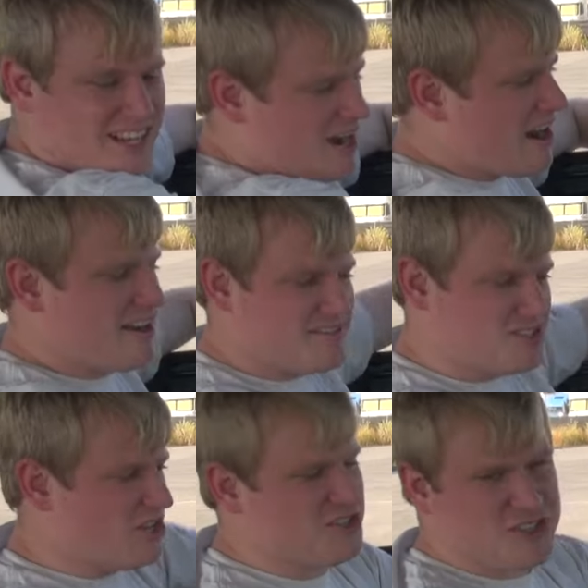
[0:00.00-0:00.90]
Alright,
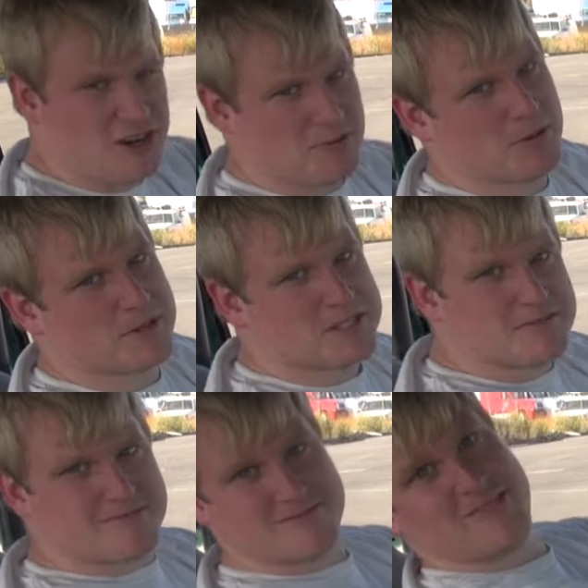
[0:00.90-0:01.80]
so the steering wheel was
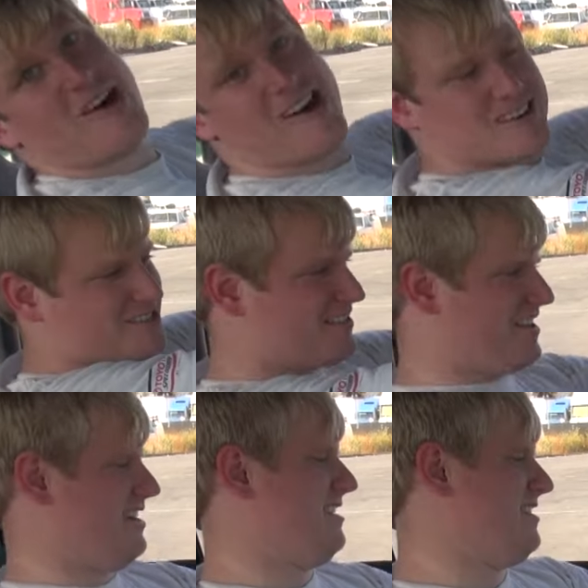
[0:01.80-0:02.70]
locked
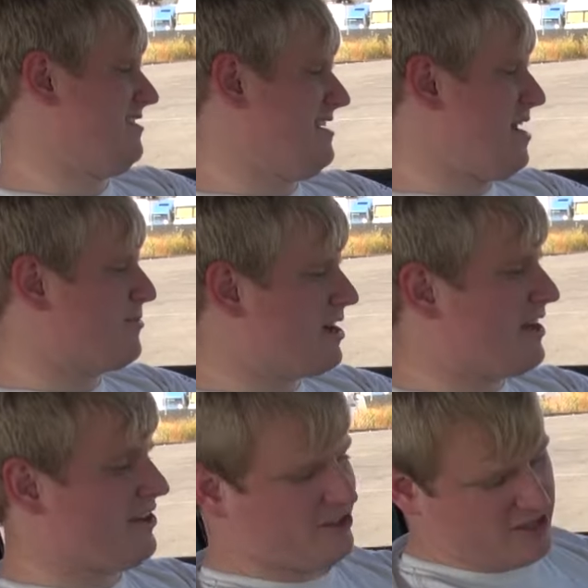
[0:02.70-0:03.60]
and now we got
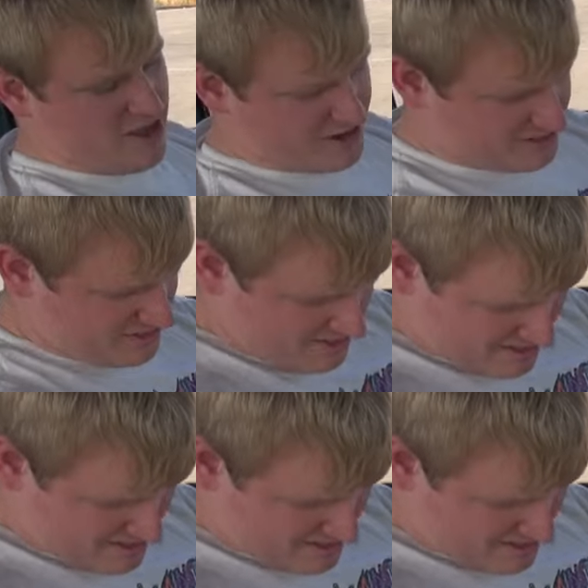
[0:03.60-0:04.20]
it unlocked